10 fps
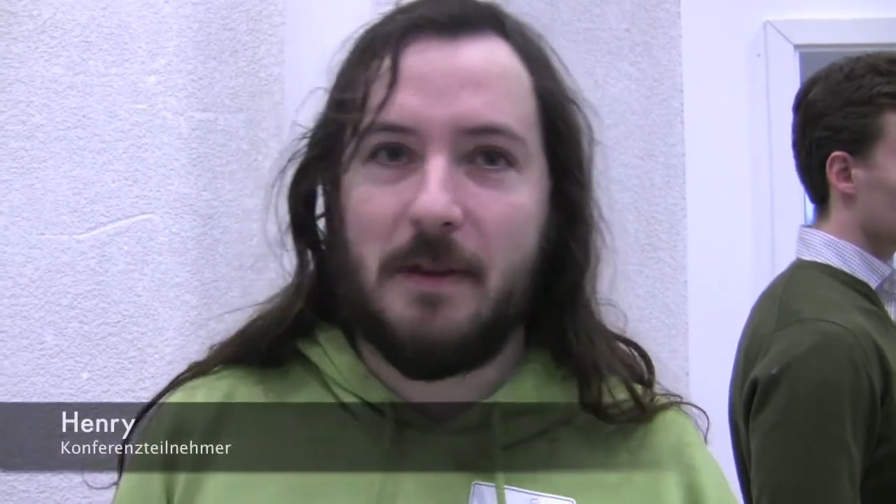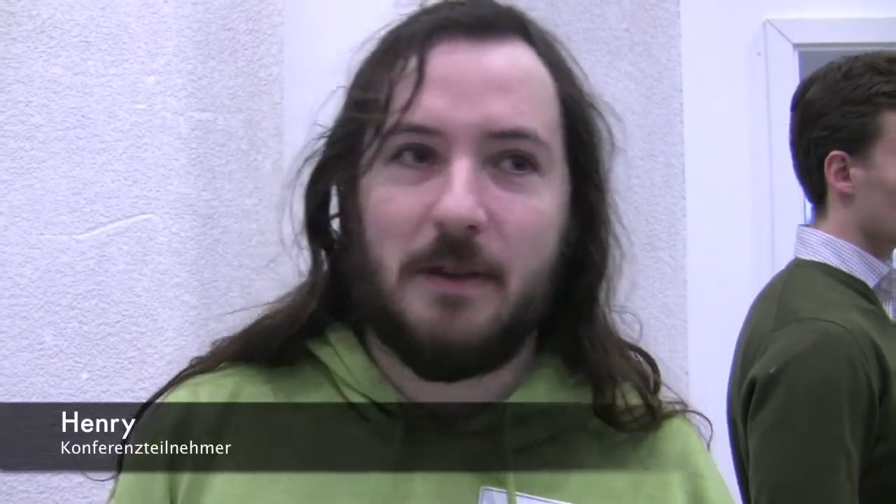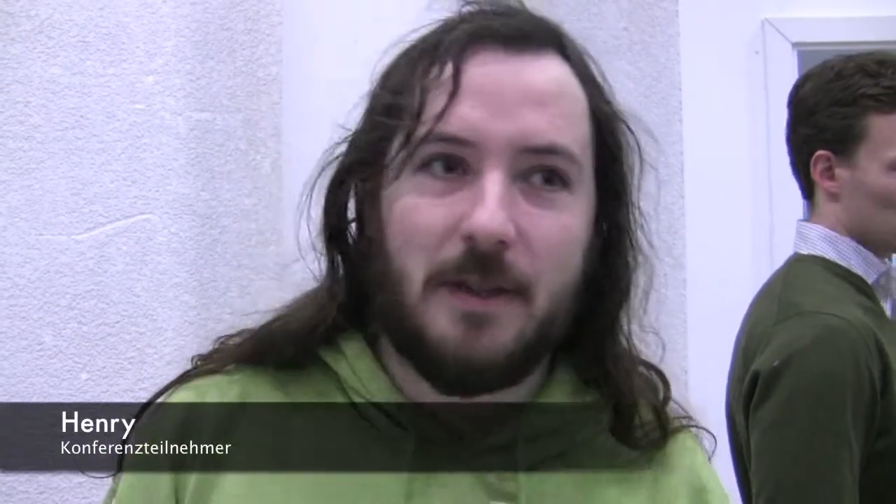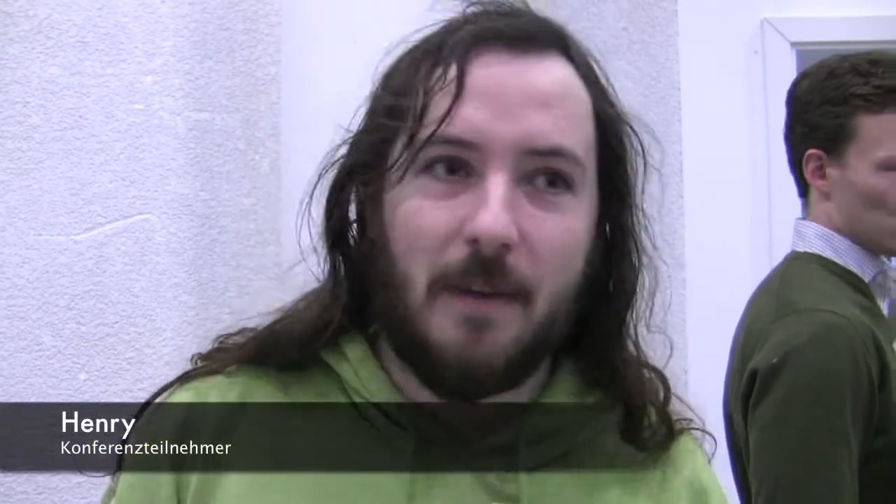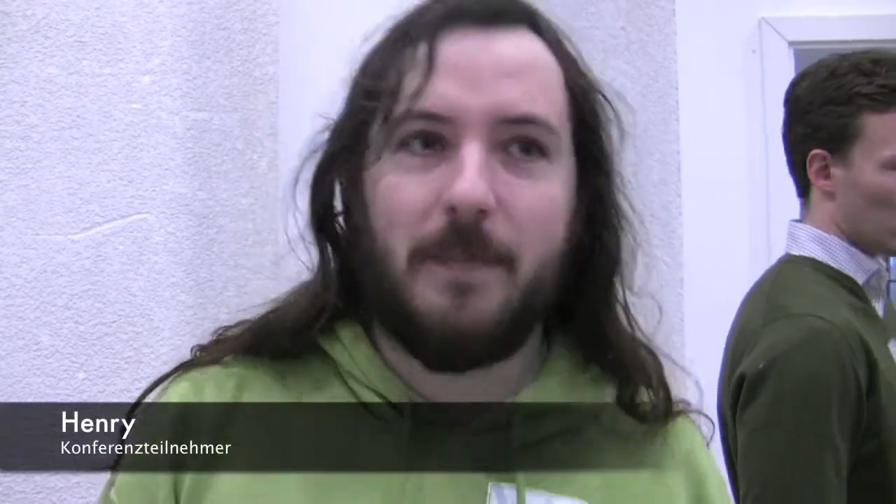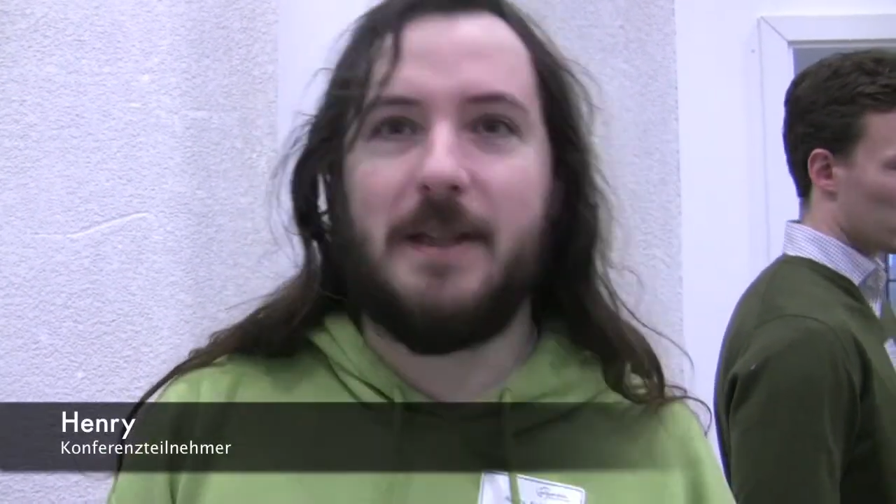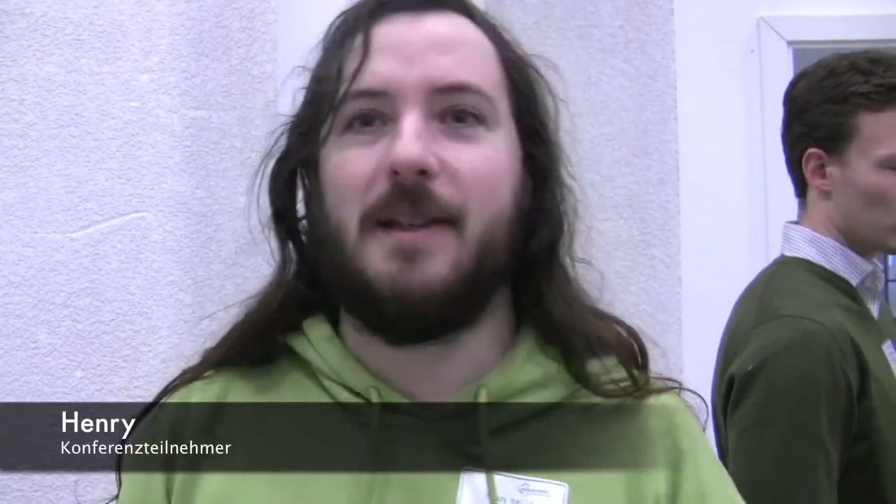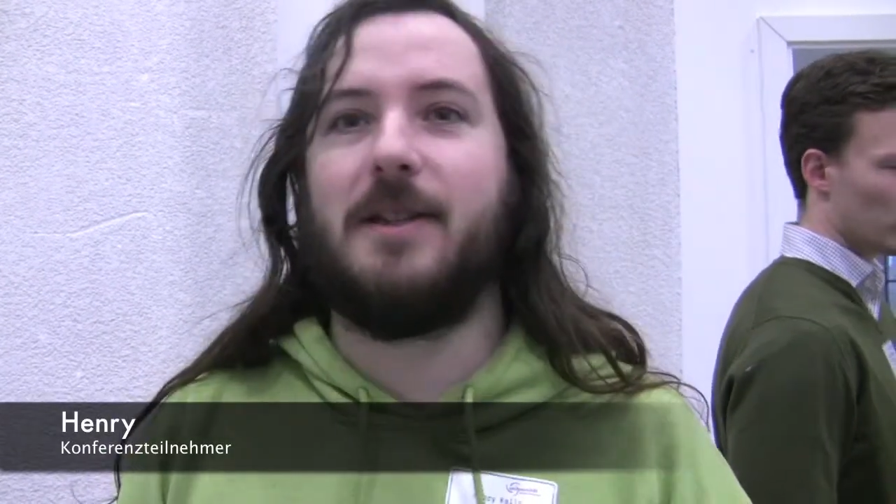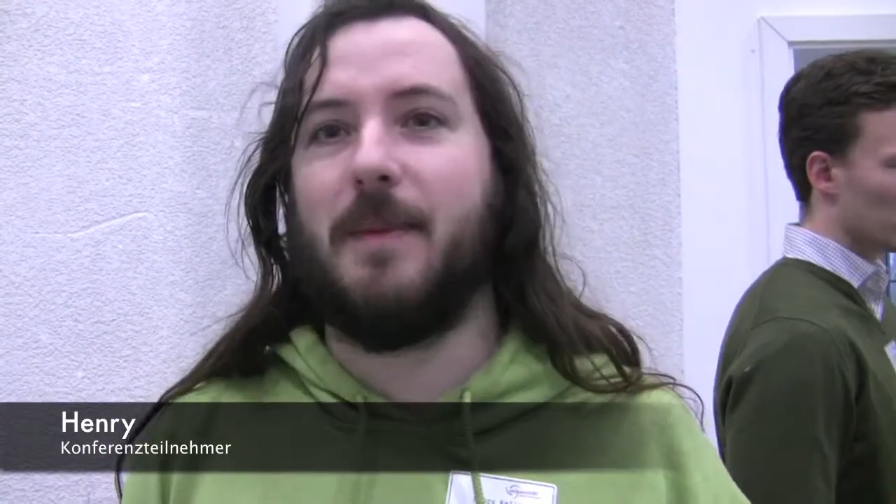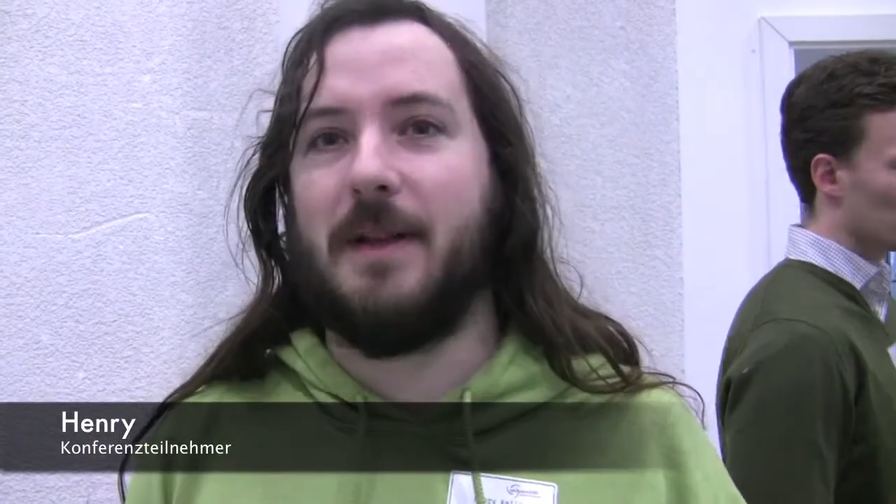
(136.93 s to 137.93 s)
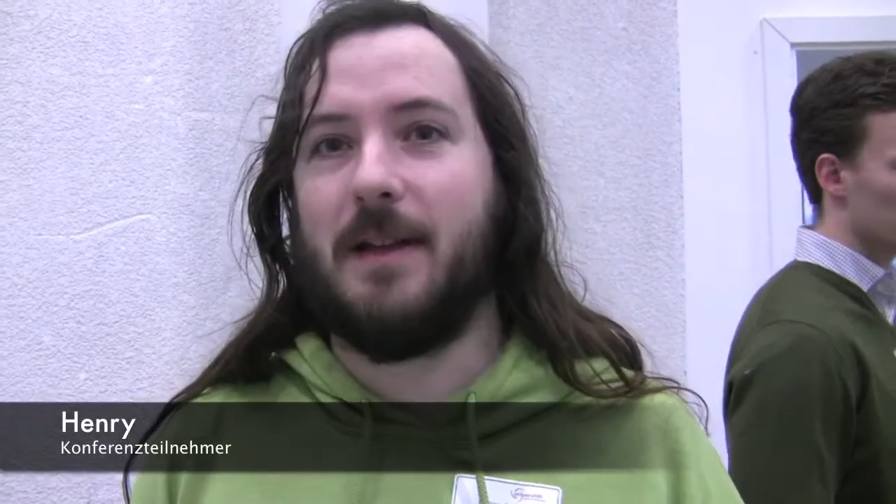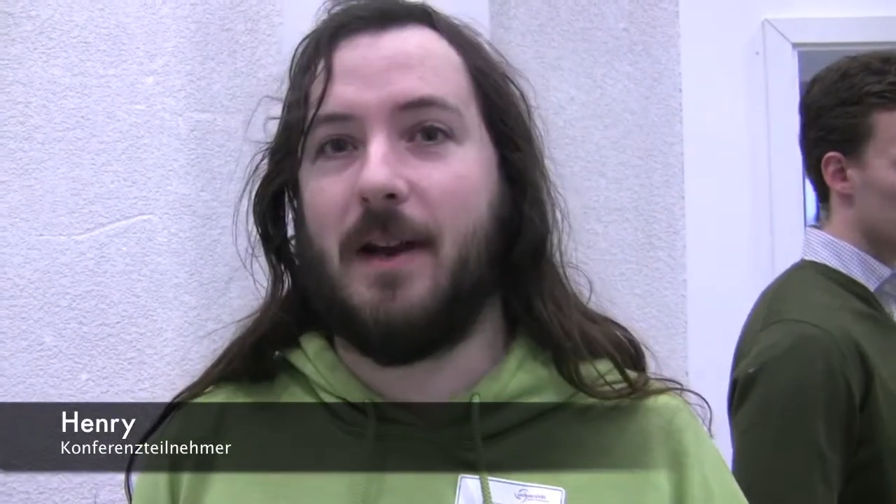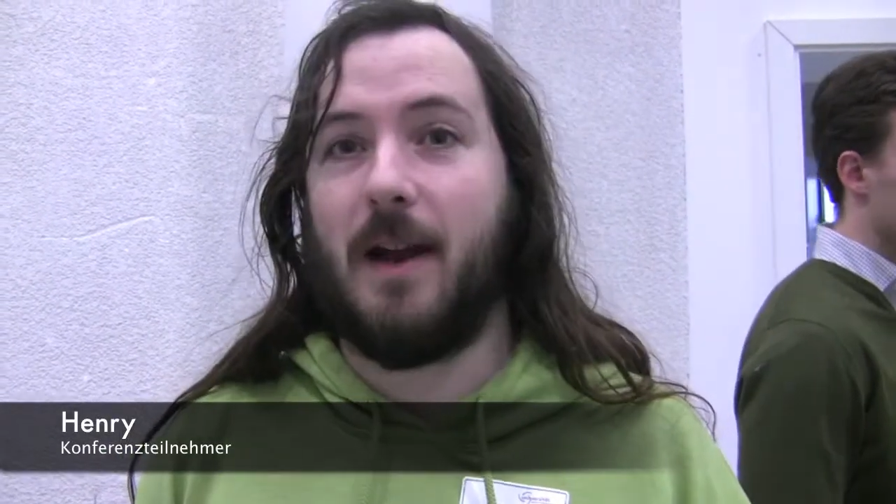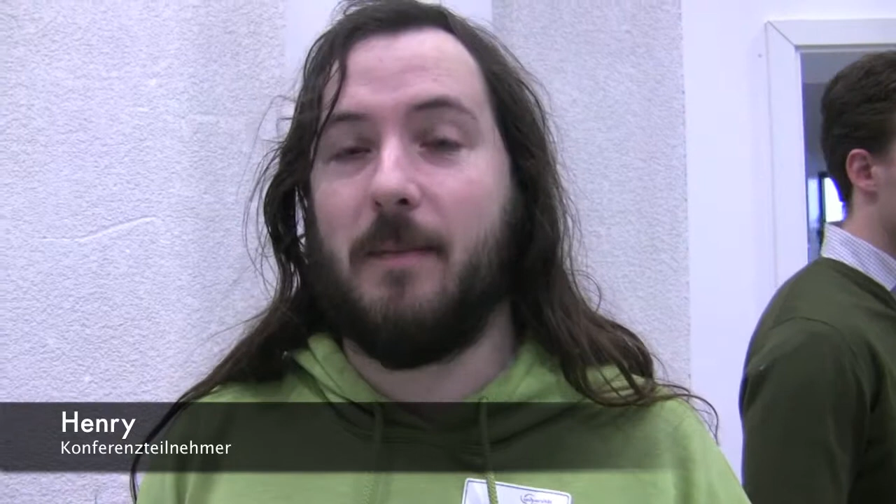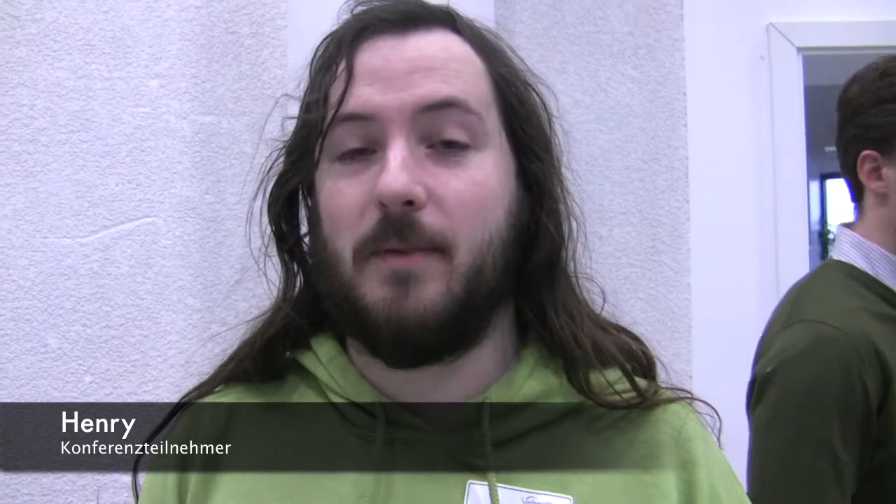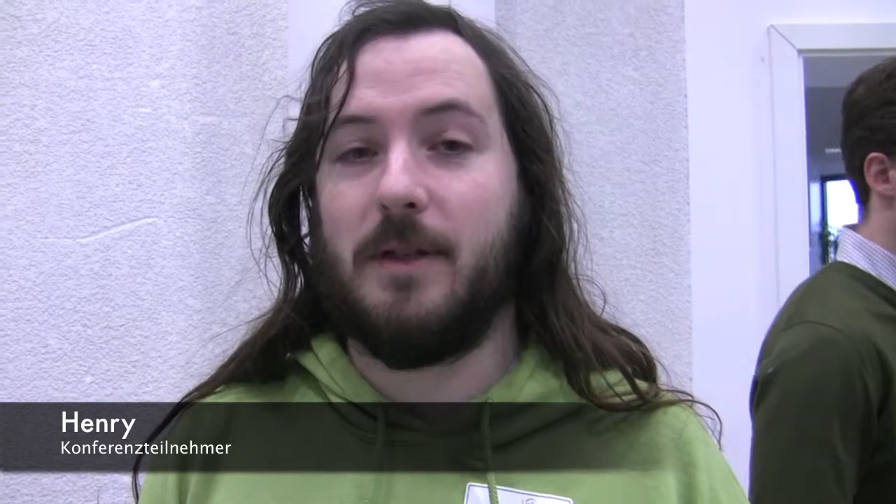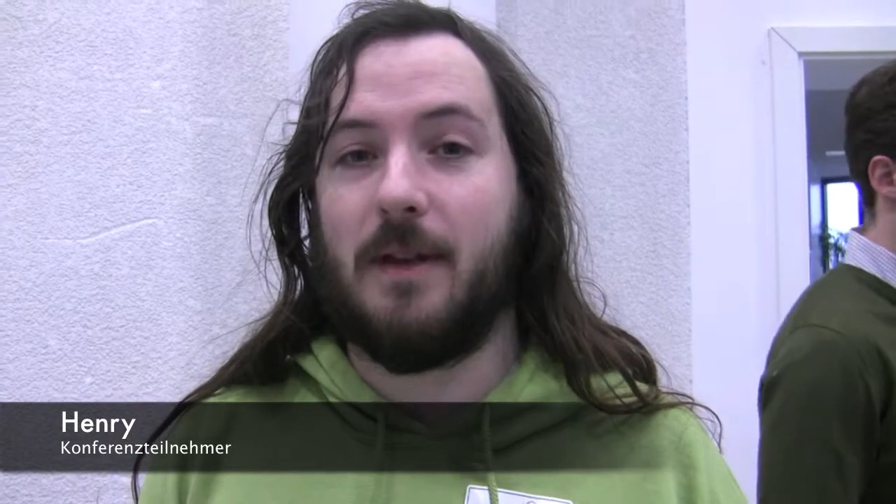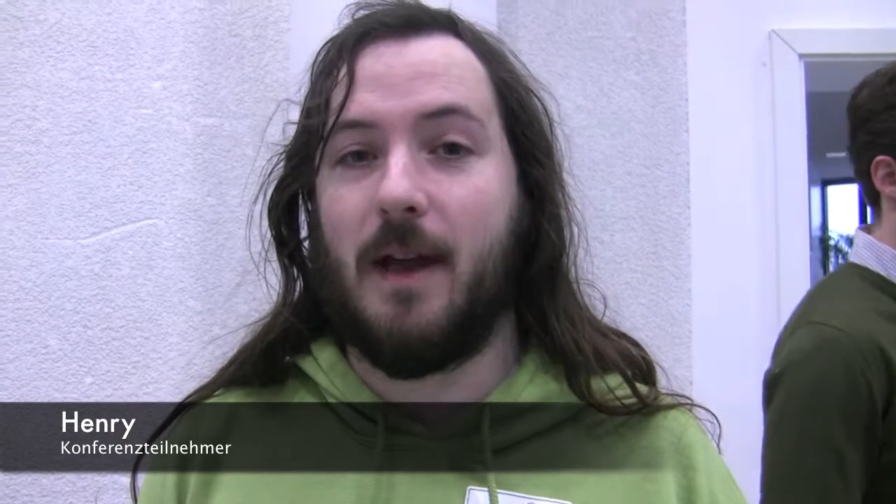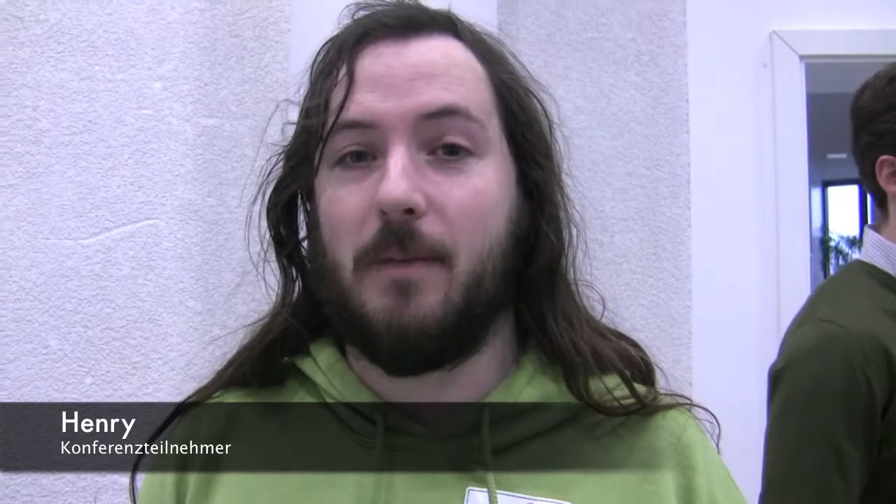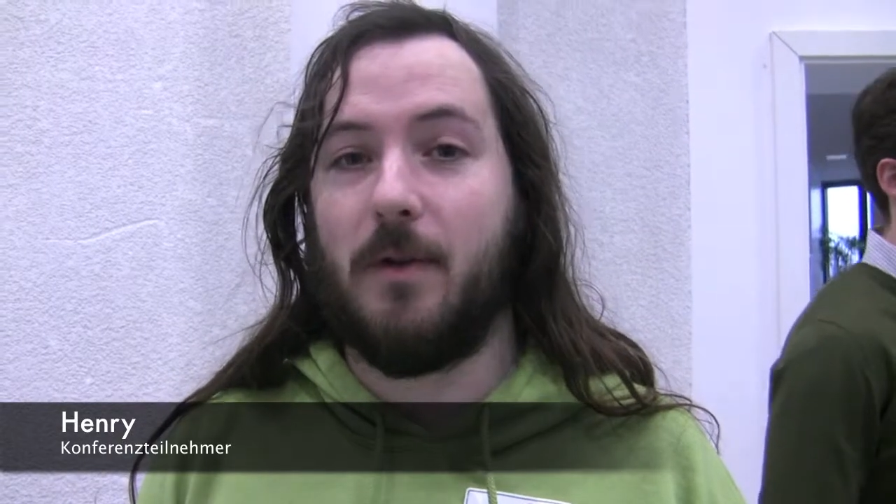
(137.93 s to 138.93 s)
sub-participant,
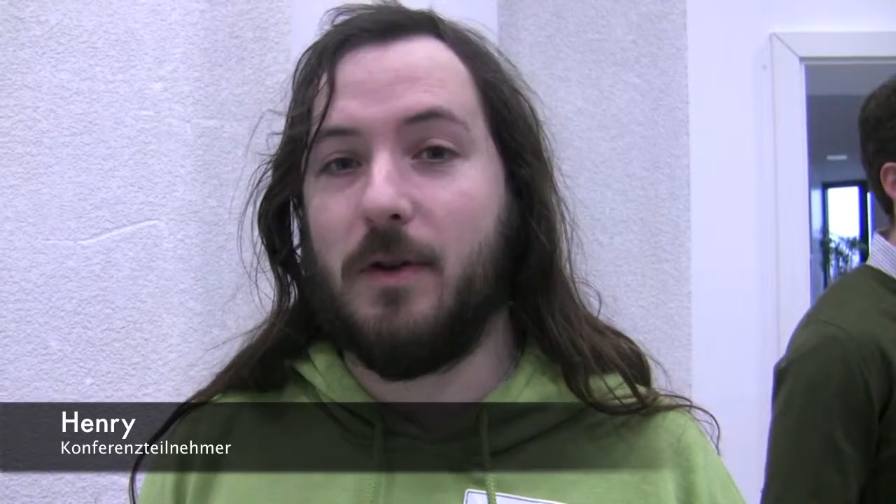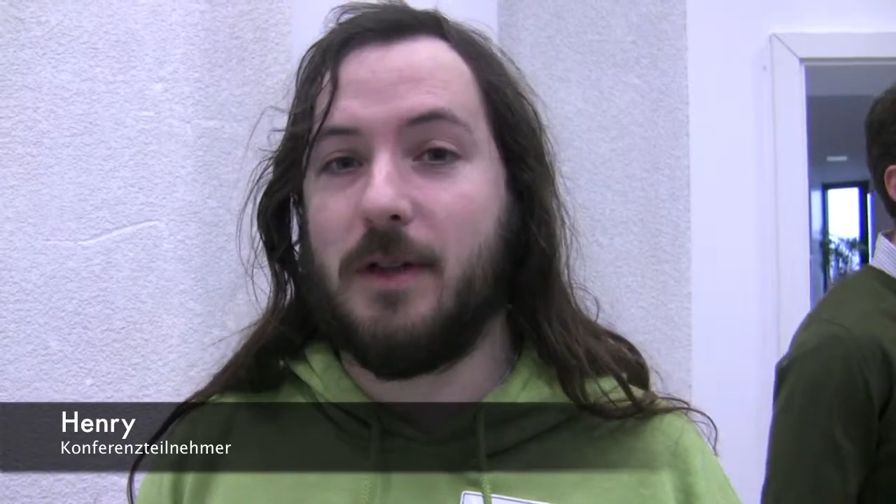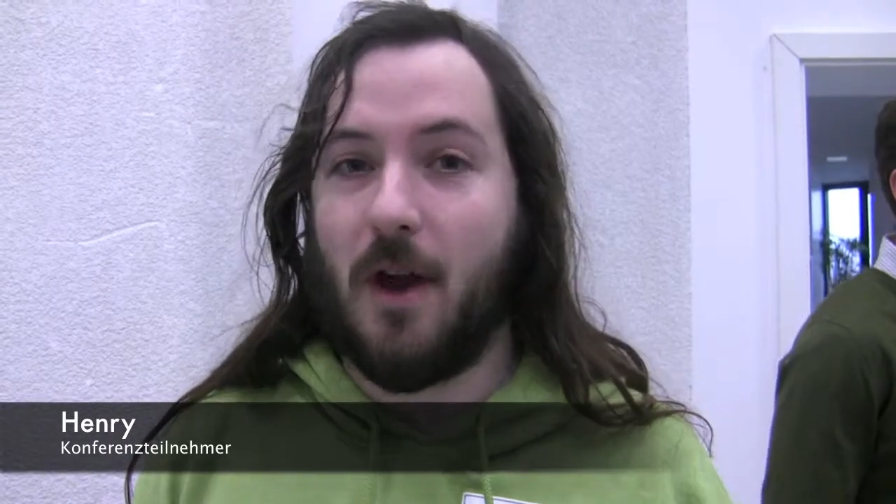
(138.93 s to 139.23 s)
and I'm going to